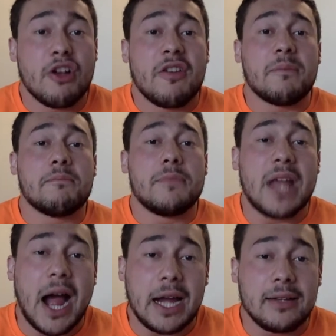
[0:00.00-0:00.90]

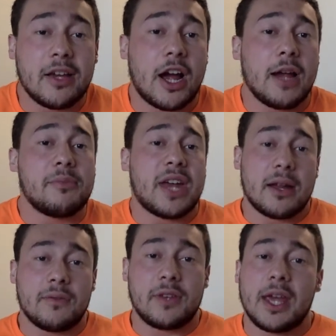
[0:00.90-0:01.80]
9 times out
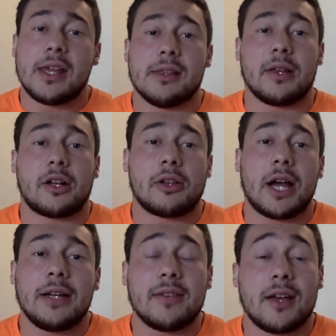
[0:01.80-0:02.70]
of 10, the
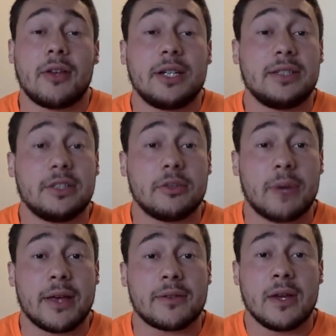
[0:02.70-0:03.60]
clientele I deal
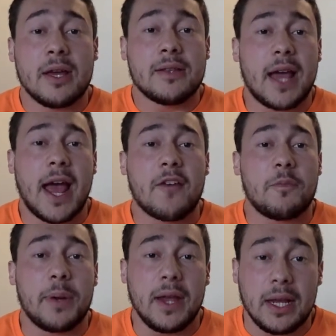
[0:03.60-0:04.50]
with that have
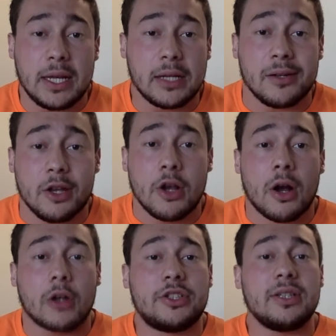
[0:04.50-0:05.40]
pain
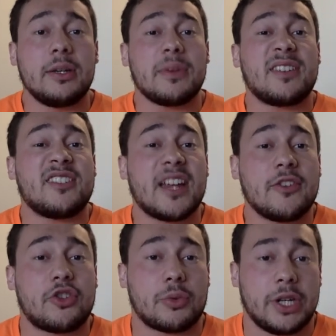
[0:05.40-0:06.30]
are dealing with
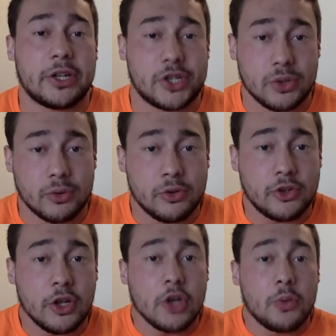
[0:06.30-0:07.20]
sensory issues,
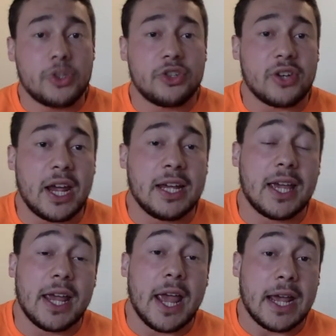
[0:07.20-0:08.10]
which is
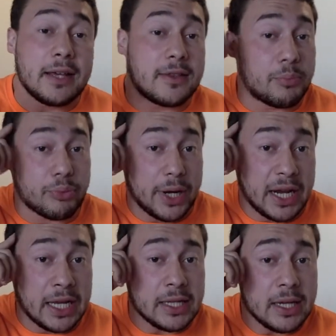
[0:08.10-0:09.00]
AKA the
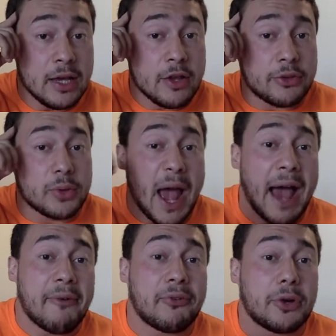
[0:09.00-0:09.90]
brain, through
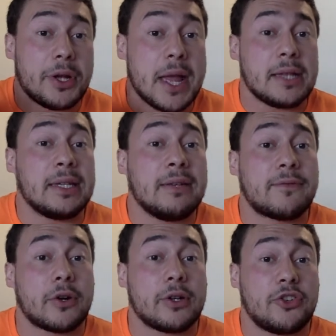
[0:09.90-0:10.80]
afferent and
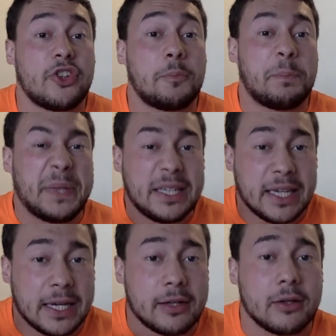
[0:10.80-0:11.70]
efferent
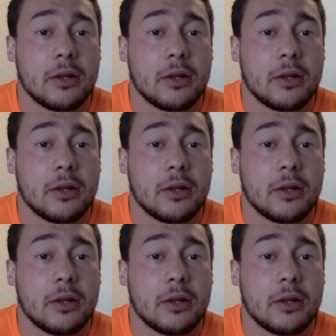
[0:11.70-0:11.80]
speaking